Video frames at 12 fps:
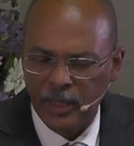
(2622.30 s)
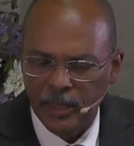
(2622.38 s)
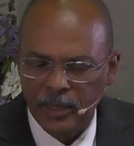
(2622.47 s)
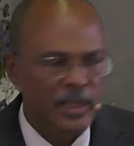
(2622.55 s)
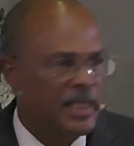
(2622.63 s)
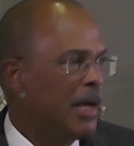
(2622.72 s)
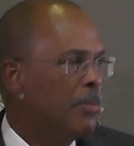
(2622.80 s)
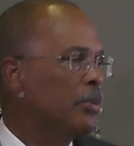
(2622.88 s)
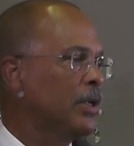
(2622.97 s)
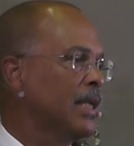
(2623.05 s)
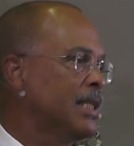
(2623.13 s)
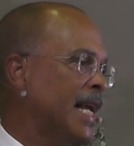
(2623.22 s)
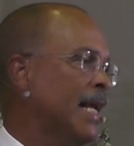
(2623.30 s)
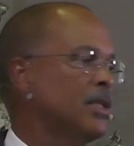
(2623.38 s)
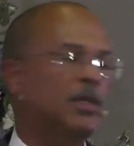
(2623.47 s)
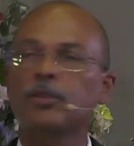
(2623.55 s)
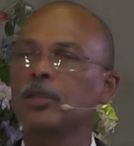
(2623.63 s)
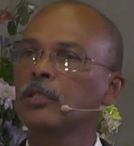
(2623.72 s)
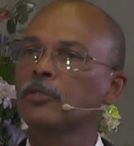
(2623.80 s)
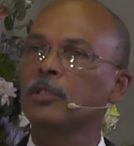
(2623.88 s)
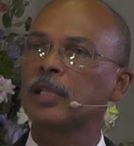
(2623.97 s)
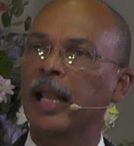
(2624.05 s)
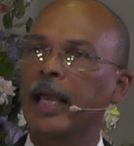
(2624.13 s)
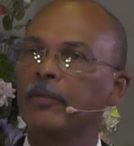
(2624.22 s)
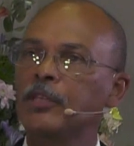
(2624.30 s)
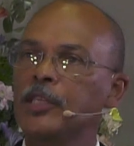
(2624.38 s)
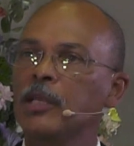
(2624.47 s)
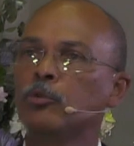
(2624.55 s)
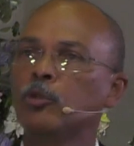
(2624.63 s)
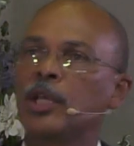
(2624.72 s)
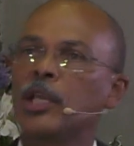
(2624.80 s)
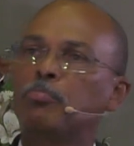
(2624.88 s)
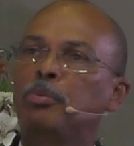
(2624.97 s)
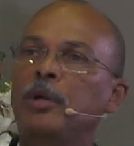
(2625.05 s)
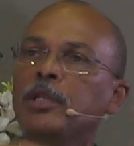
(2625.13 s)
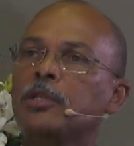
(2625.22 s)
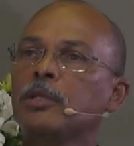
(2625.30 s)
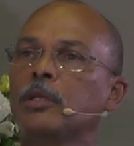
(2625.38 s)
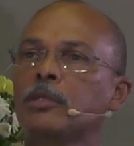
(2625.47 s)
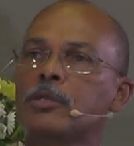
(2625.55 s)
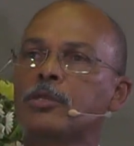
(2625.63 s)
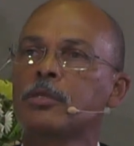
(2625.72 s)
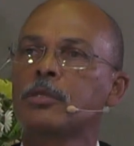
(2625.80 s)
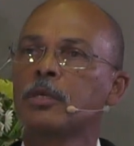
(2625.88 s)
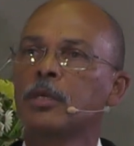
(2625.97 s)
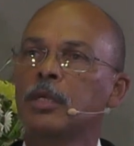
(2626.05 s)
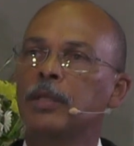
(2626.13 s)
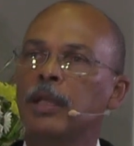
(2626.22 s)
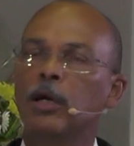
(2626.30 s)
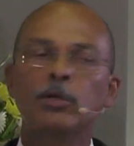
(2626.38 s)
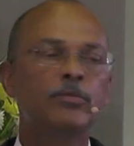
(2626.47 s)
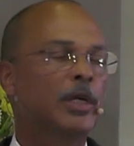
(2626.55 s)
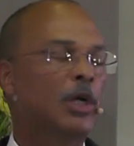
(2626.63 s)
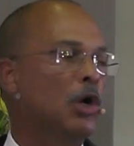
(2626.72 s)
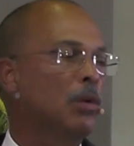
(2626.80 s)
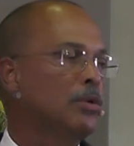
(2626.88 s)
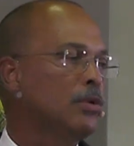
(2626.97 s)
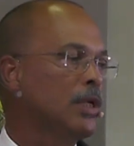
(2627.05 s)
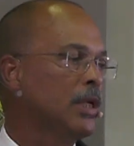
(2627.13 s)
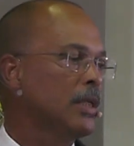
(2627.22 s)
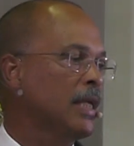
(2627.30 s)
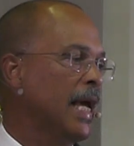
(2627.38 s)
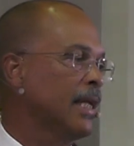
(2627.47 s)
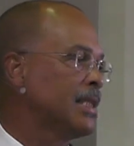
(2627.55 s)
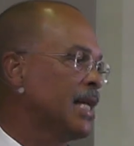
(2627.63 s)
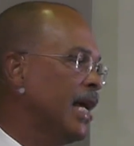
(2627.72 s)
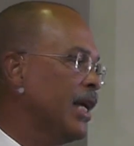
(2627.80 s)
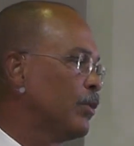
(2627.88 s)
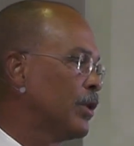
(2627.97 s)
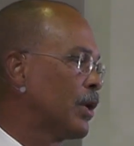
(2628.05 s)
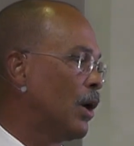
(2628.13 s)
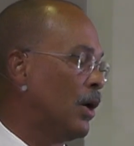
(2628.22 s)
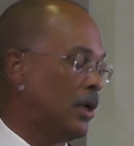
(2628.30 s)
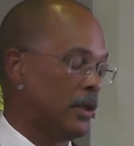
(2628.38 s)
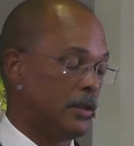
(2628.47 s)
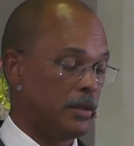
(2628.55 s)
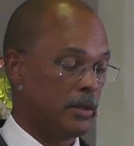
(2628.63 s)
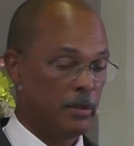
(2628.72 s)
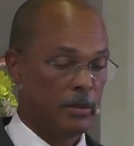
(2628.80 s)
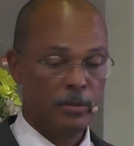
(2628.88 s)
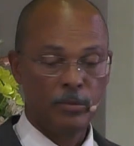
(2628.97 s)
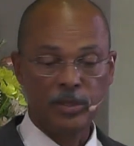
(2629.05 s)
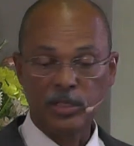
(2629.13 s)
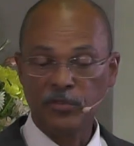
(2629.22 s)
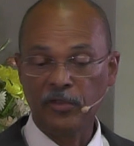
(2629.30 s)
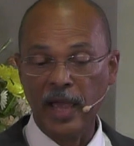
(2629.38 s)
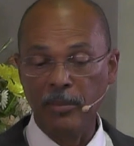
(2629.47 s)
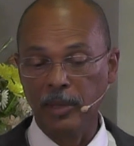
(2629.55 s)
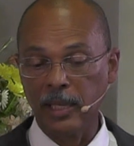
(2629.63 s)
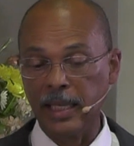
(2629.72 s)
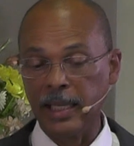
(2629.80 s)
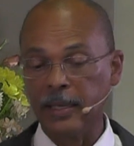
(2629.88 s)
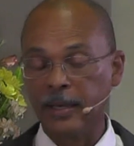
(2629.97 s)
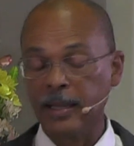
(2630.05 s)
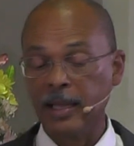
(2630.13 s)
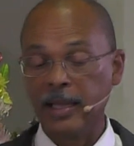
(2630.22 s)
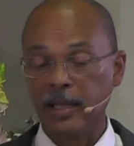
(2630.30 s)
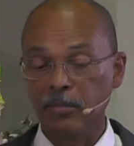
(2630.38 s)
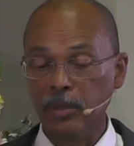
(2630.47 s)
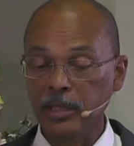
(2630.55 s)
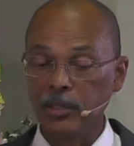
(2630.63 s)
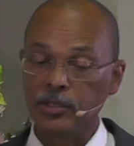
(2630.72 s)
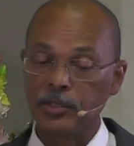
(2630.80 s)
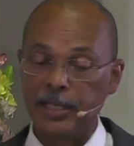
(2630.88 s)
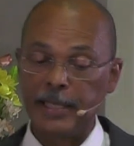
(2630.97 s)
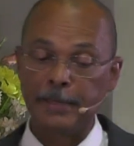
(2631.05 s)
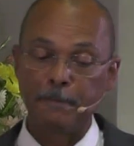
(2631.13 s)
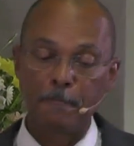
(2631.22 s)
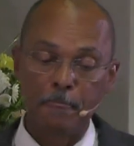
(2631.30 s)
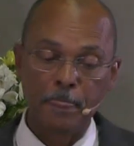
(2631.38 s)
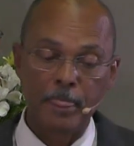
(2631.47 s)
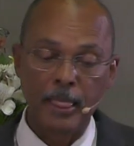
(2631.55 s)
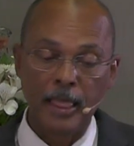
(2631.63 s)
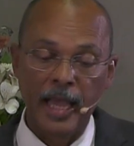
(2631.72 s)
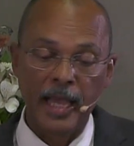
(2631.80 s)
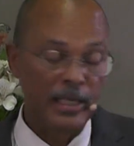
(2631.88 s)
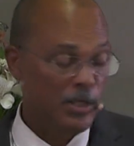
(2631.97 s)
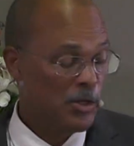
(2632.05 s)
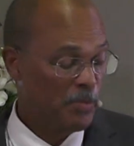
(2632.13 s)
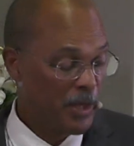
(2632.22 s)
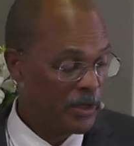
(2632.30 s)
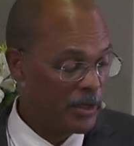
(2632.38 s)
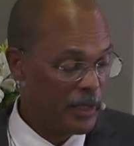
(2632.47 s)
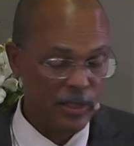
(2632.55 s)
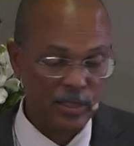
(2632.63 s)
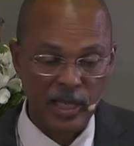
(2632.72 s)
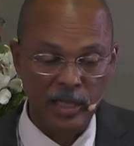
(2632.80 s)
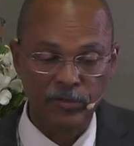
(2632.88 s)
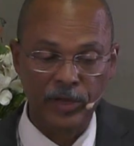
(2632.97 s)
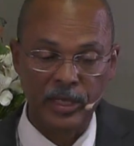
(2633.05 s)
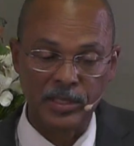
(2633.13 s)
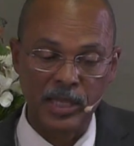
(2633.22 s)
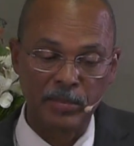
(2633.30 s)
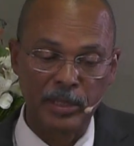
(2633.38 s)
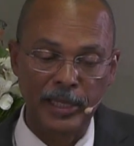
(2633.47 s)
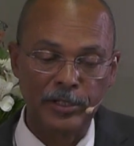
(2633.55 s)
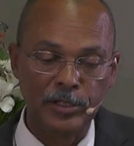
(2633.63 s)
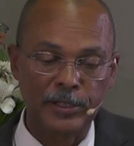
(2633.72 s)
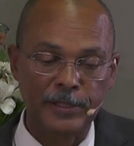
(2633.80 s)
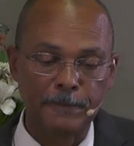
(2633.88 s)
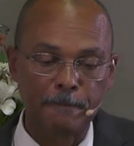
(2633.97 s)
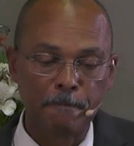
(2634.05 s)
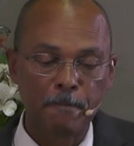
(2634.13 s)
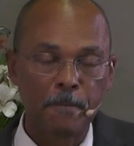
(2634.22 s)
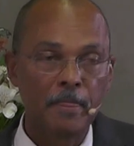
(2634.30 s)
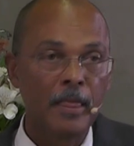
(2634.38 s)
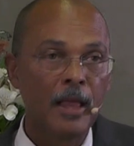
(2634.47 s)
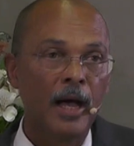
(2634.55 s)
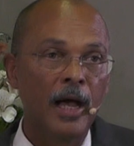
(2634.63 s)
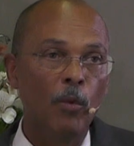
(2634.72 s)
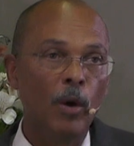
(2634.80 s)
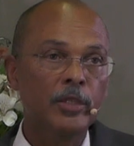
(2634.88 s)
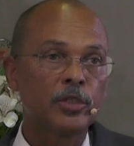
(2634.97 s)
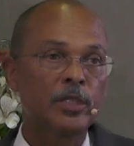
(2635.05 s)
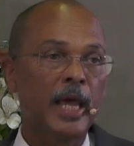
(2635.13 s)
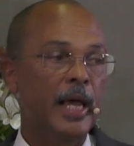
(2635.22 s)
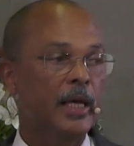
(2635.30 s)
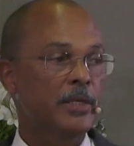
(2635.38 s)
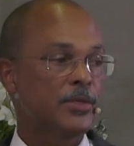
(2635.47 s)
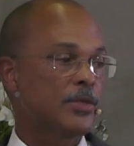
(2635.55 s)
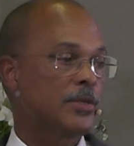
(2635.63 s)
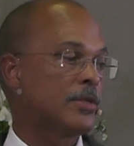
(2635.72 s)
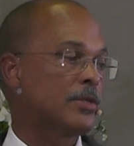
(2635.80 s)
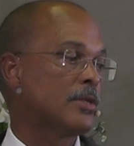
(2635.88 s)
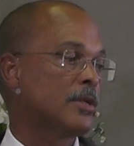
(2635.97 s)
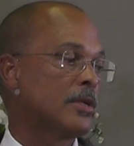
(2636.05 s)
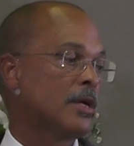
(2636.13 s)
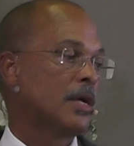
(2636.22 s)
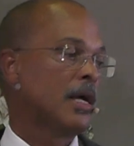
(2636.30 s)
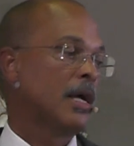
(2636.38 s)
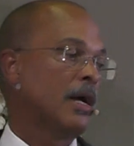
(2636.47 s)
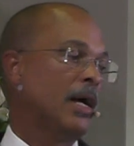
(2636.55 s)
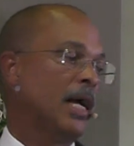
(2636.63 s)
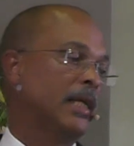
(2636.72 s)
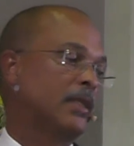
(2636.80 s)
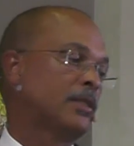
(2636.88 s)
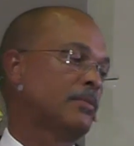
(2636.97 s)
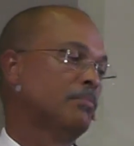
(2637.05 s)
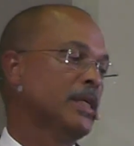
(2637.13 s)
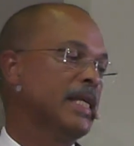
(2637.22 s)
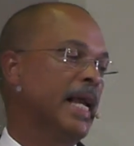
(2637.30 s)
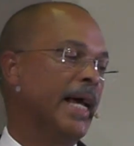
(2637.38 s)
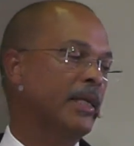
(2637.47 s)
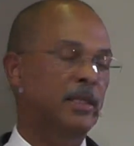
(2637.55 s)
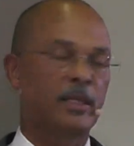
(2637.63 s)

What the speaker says: the temporal and transient things of this life seem to take precedence over communion and time with God, with His family, ministry, and especially self-examination. I watched as at midnight the